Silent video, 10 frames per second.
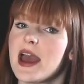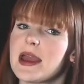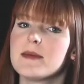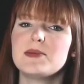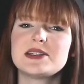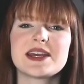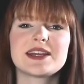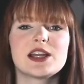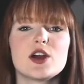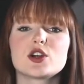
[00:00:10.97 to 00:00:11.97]
in
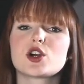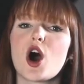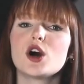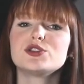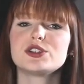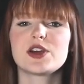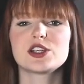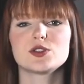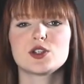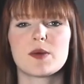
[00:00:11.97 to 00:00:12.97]
particular the
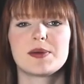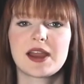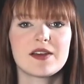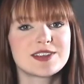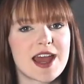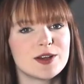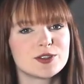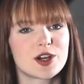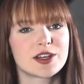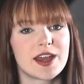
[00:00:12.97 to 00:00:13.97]
controversial topic of tail
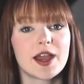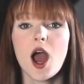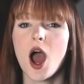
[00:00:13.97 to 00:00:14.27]
docking